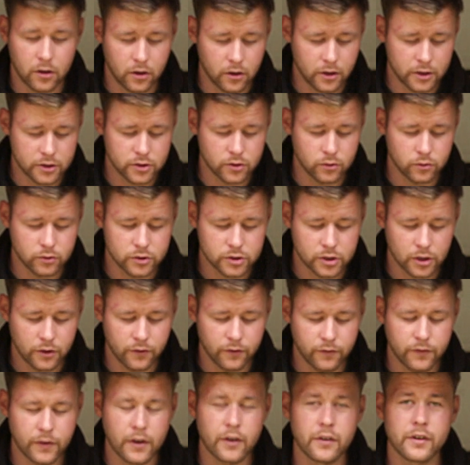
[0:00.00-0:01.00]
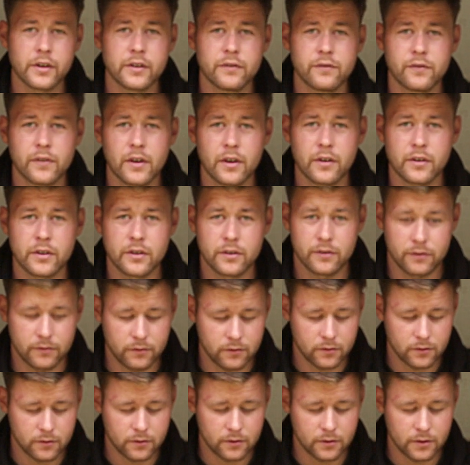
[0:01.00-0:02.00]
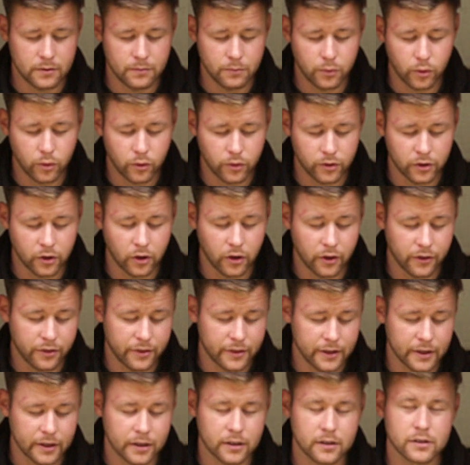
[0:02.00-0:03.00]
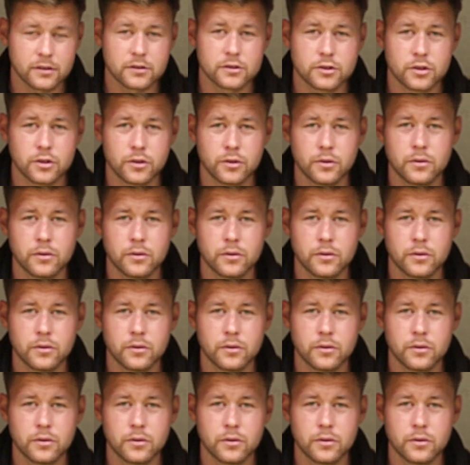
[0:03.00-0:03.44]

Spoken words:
It's also very, very important, I think, to